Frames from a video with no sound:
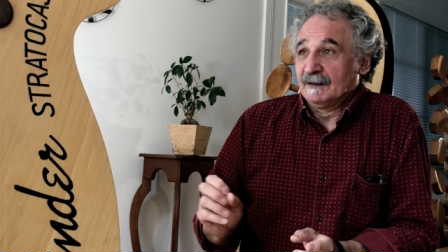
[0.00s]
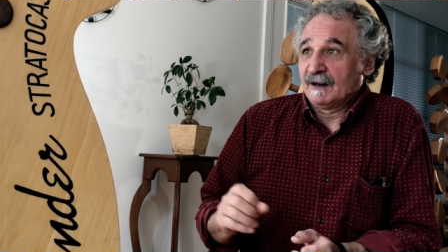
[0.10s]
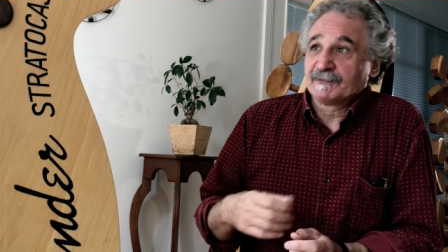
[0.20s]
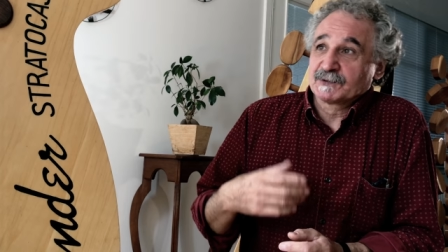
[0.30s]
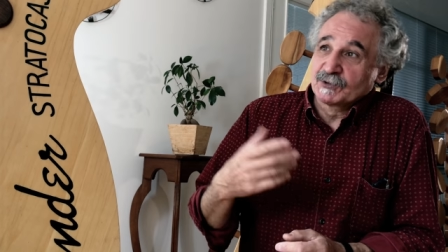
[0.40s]

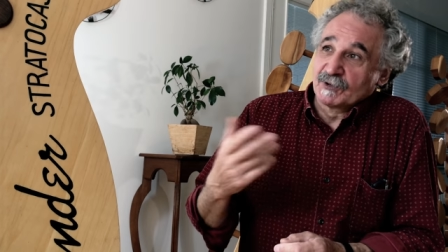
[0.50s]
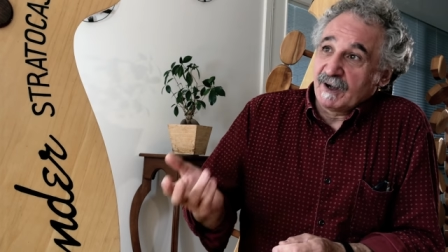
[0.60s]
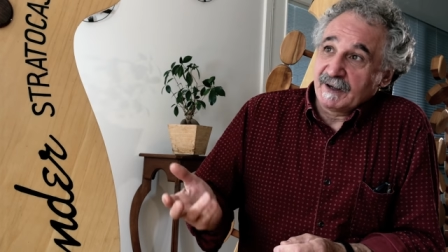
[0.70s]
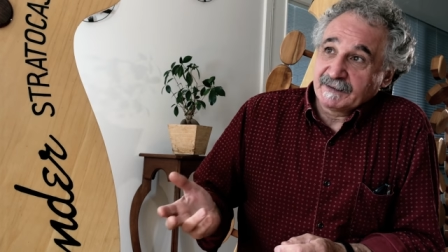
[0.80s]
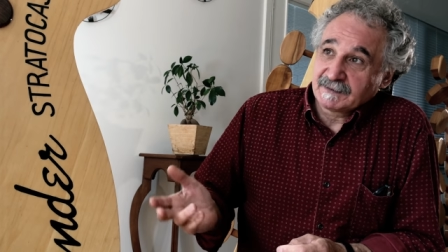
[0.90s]
I've
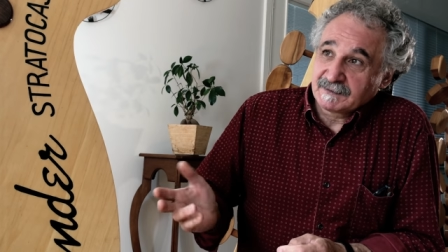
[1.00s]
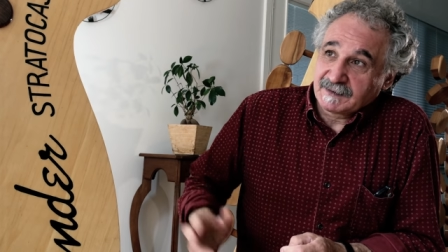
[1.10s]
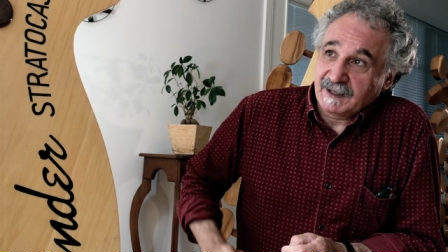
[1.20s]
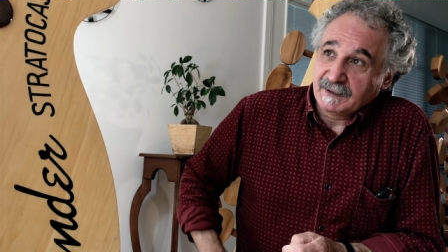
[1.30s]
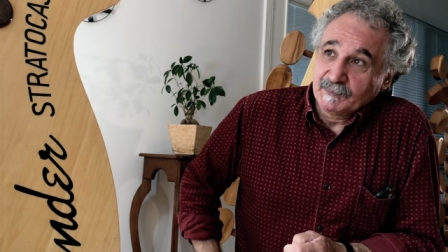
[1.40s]
tried
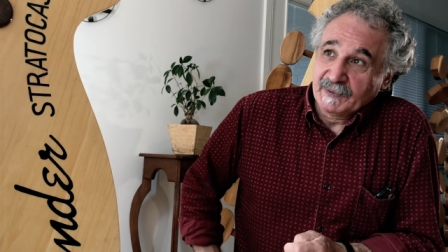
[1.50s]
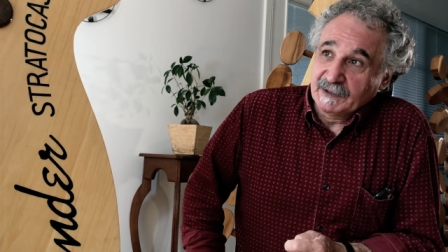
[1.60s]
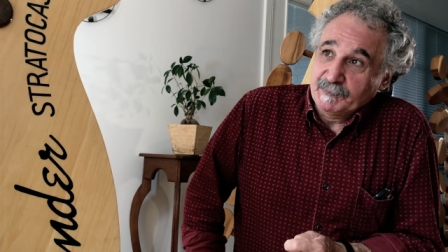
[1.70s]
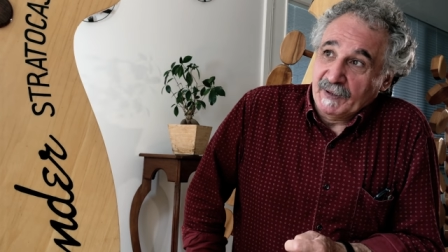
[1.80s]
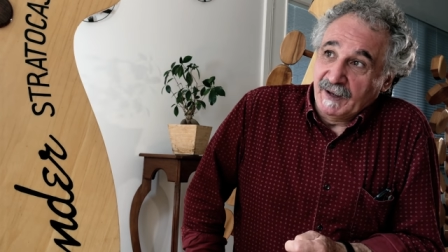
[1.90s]
King
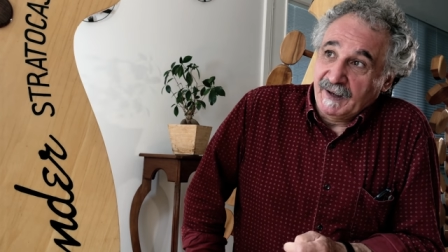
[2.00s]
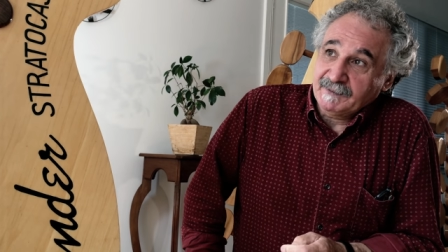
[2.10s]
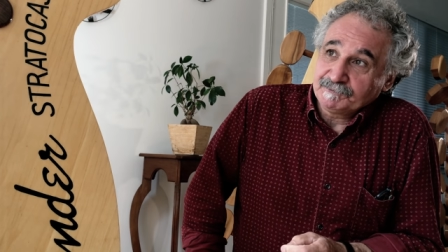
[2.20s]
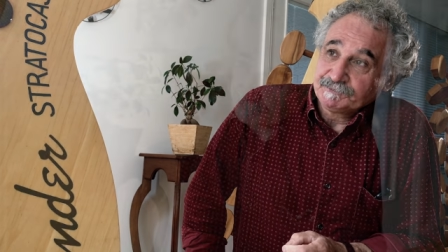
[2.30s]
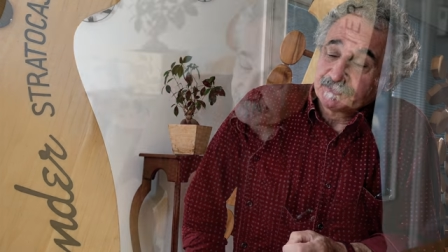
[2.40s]
Billy Pine.